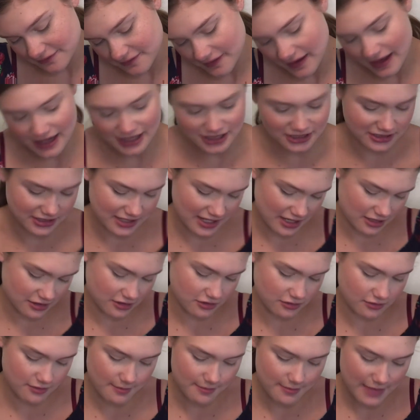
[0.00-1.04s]

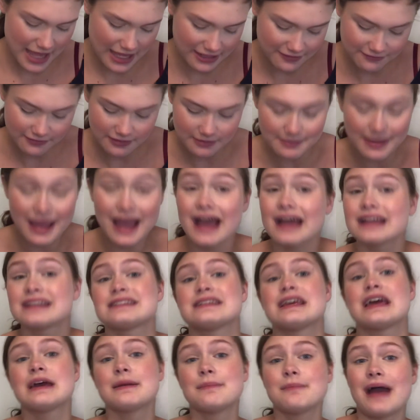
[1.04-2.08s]
eyeshadow Mad for Matte